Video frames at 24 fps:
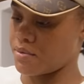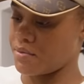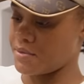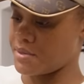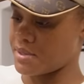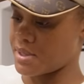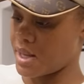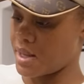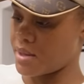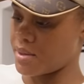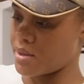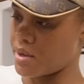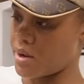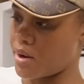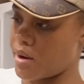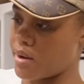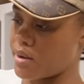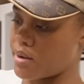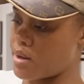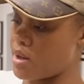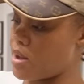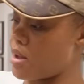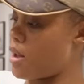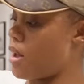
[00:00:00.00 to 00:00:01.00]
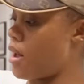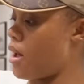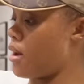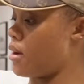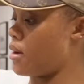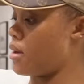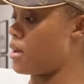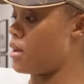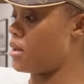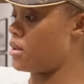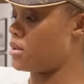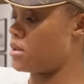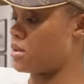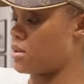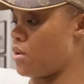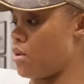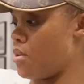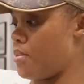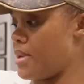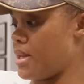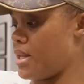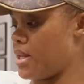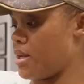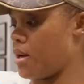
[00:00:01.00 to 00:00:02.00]
of standard hangers.
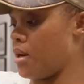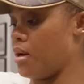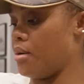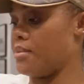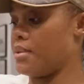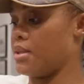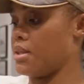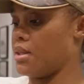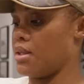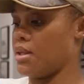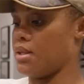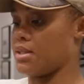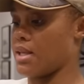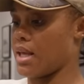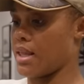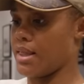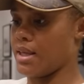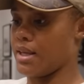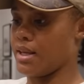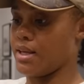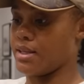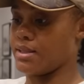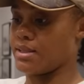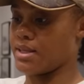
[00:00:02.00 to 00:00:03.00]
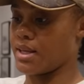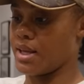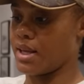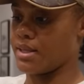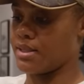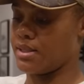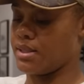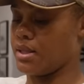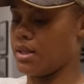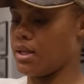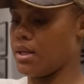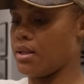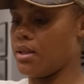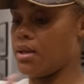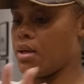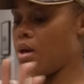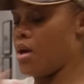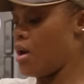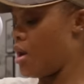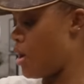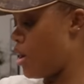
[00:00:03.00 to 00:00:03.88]
How many come in these? I think it's 18.